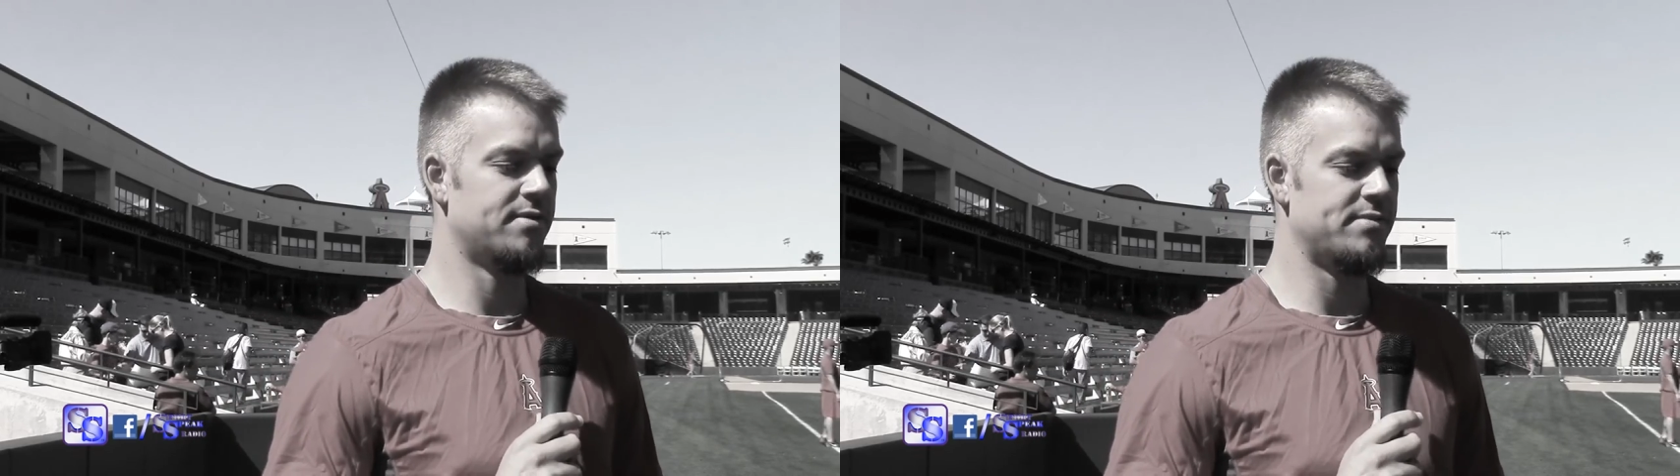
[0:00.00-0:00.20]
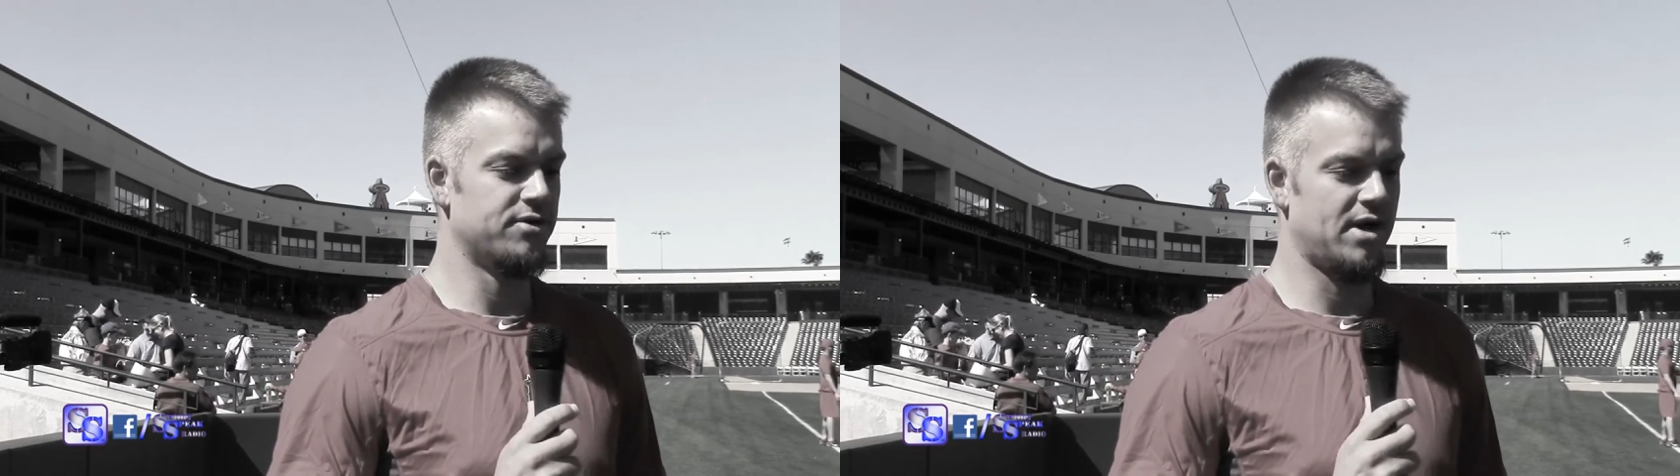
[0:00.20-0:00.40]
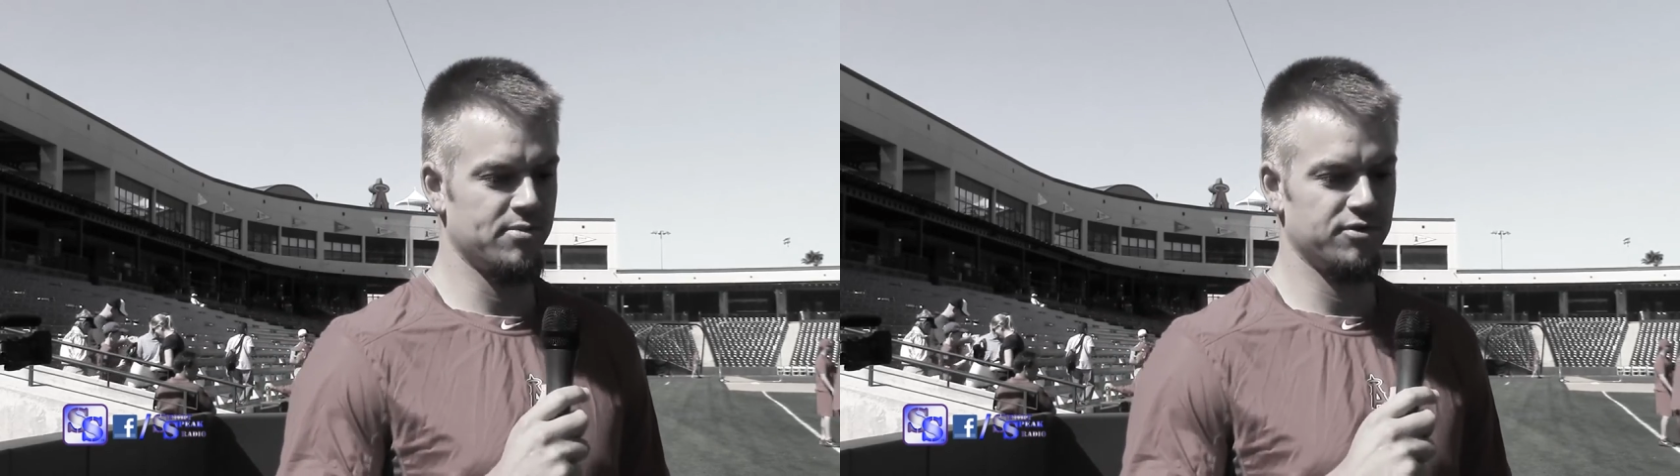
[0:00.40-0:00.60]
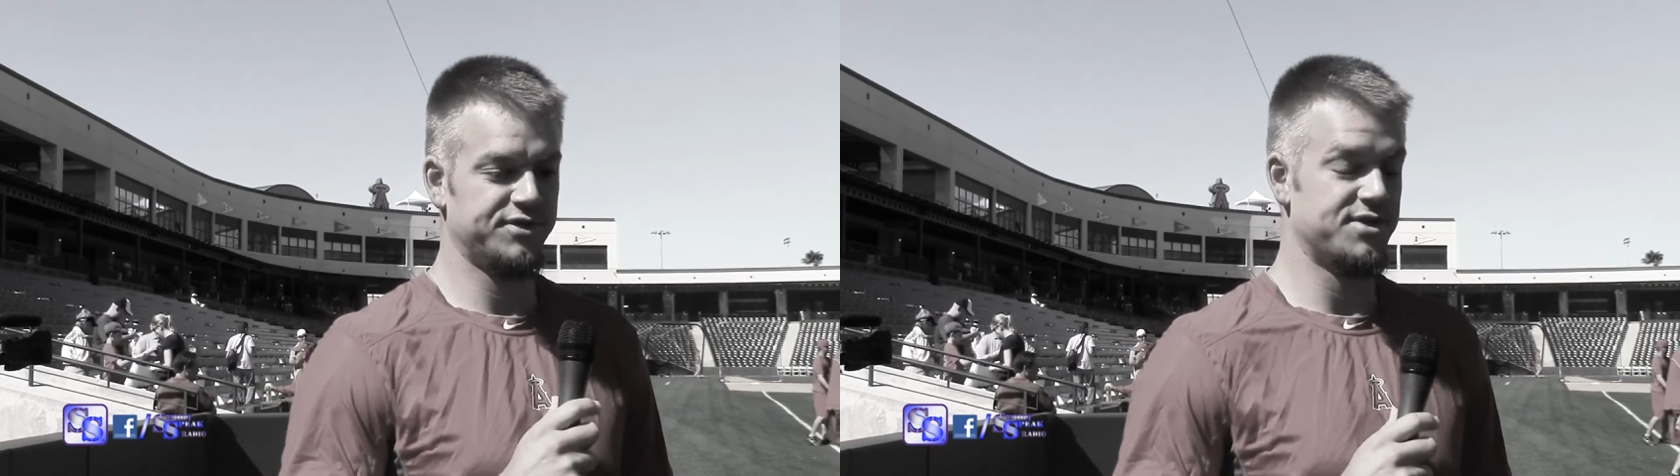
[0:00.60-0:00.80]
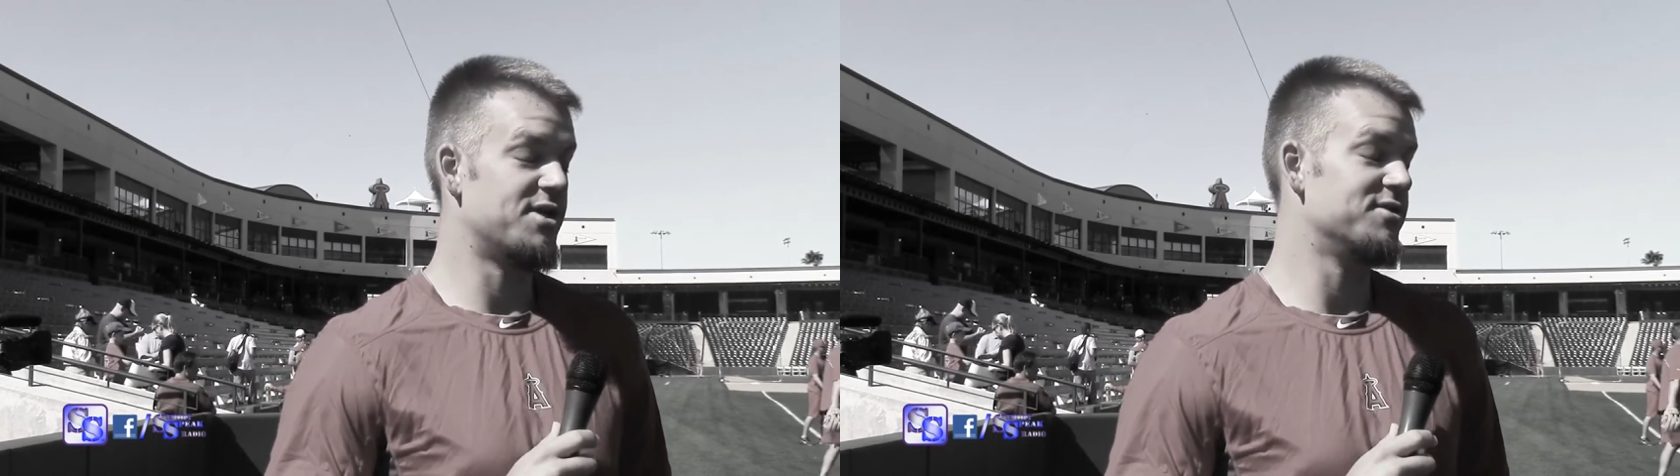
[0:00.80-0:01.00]
I moved, I moved
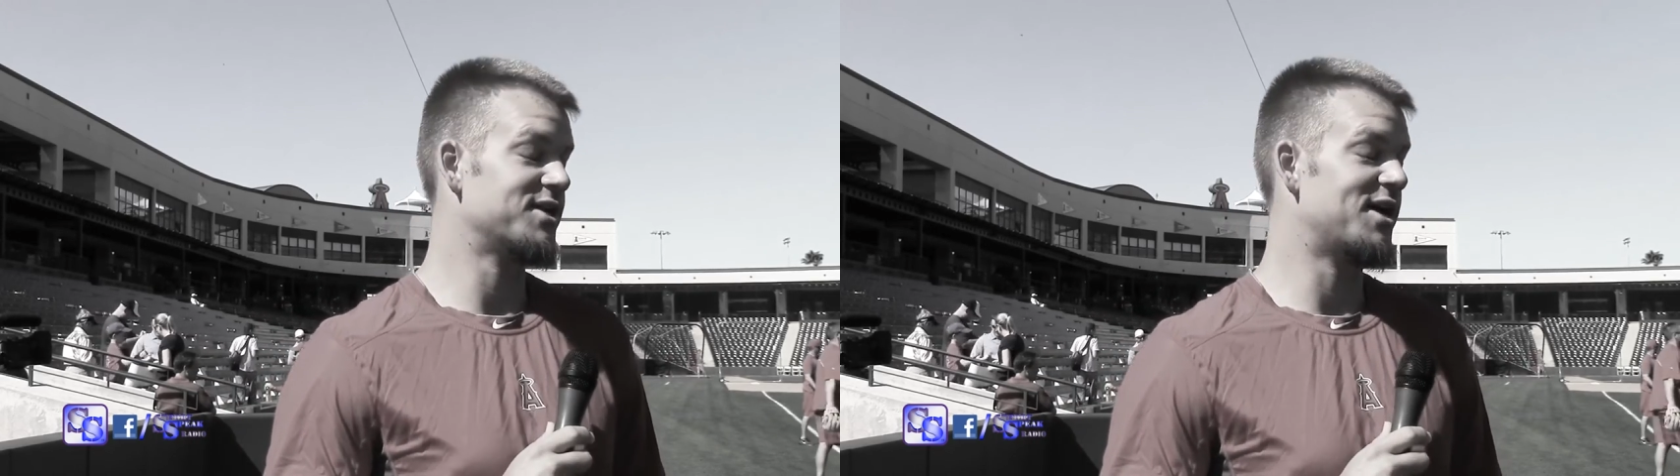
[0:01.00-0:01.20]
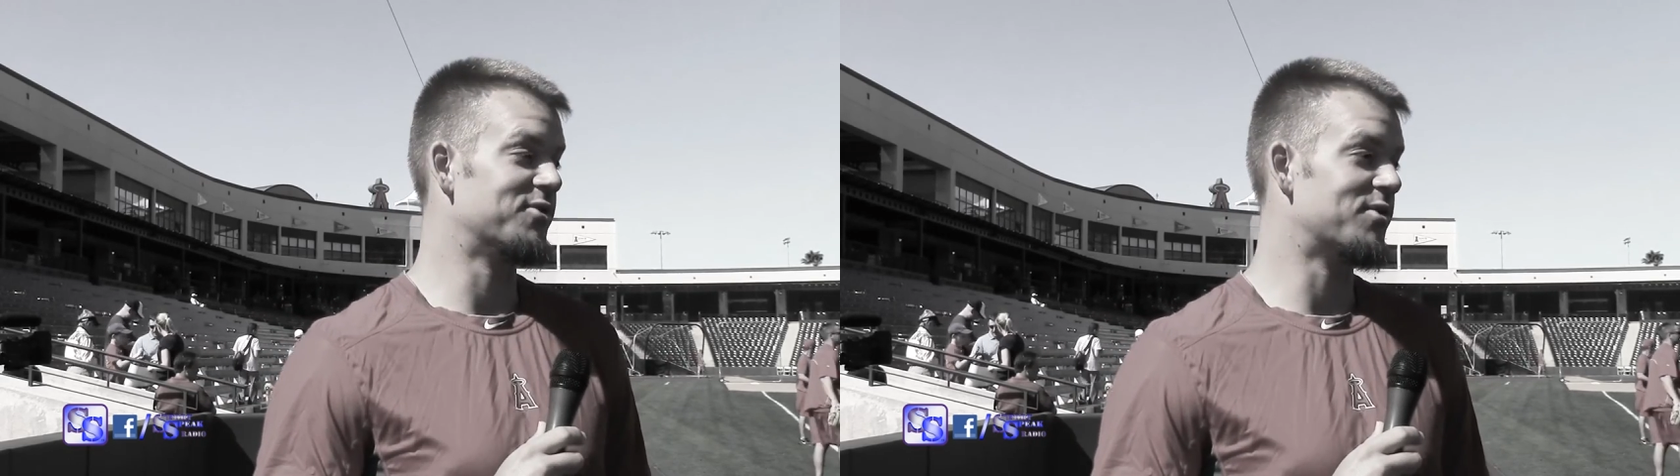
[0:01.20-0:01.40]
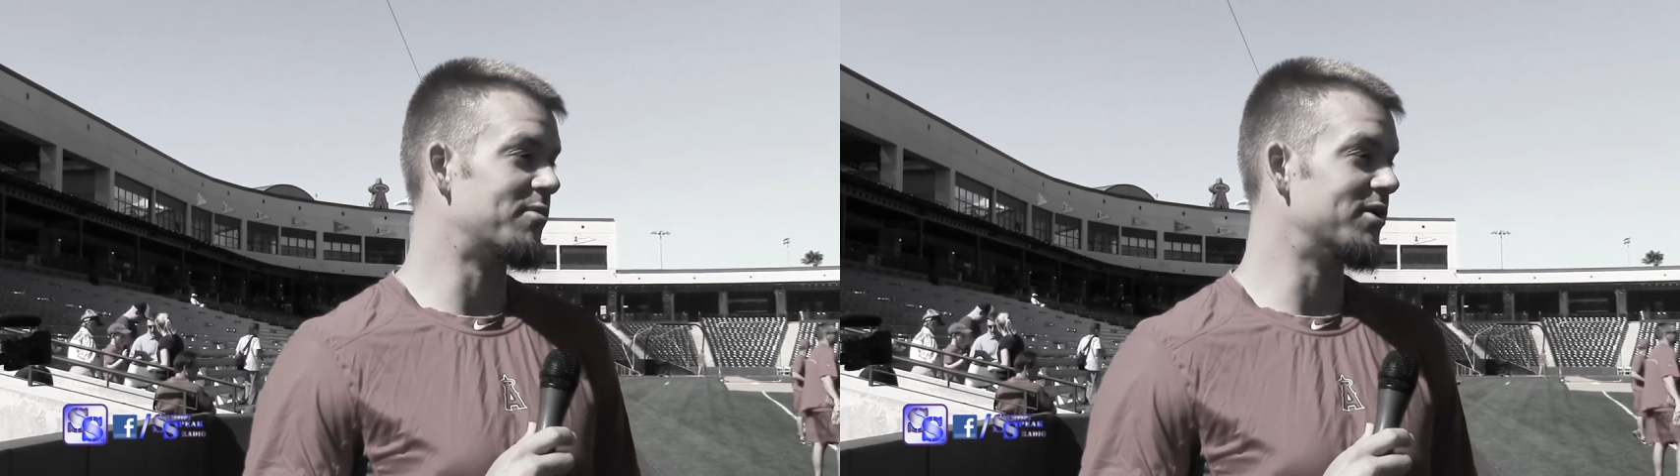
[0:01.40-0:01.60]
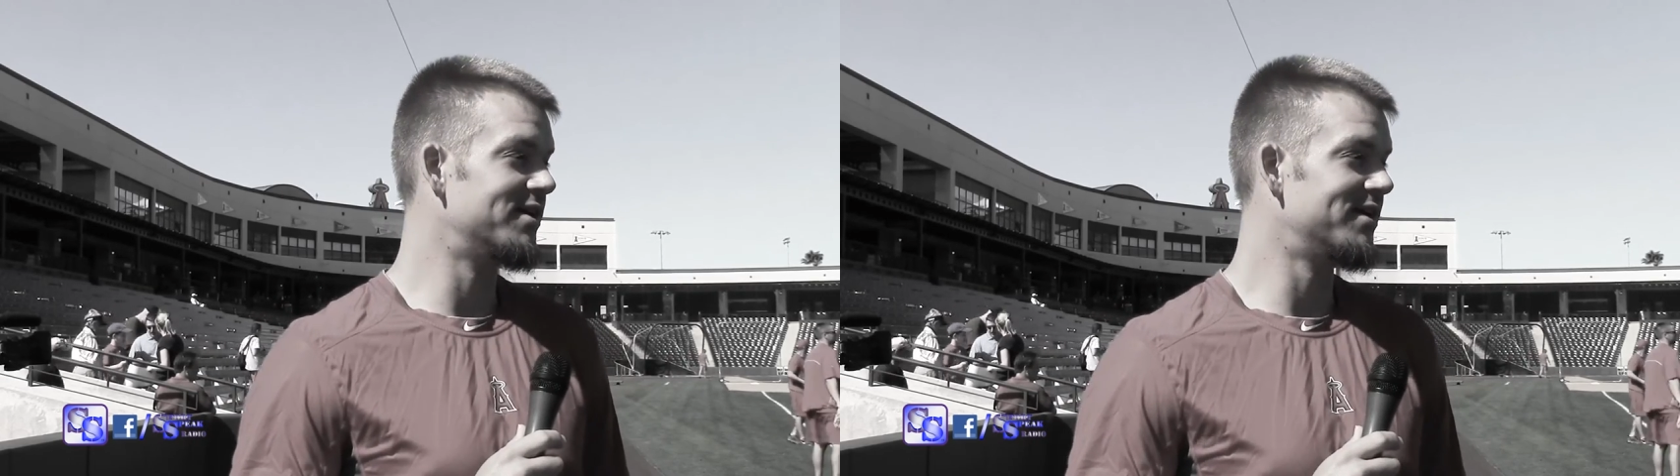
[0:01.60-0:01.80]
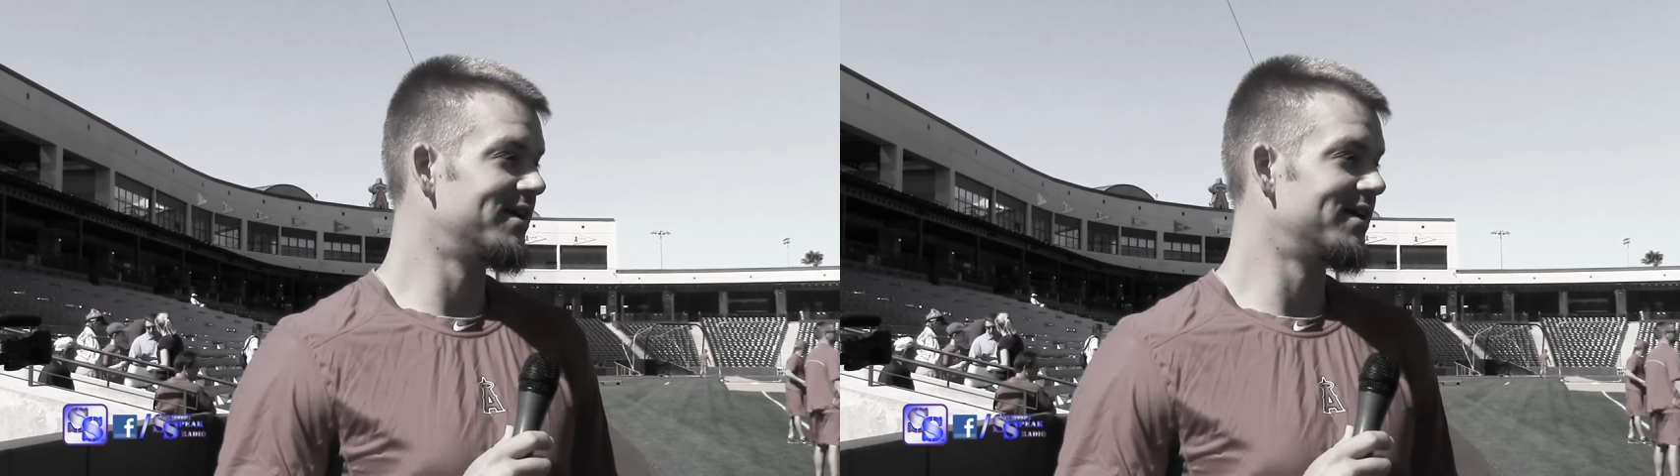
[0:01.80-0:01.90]
to the other side of the rubber.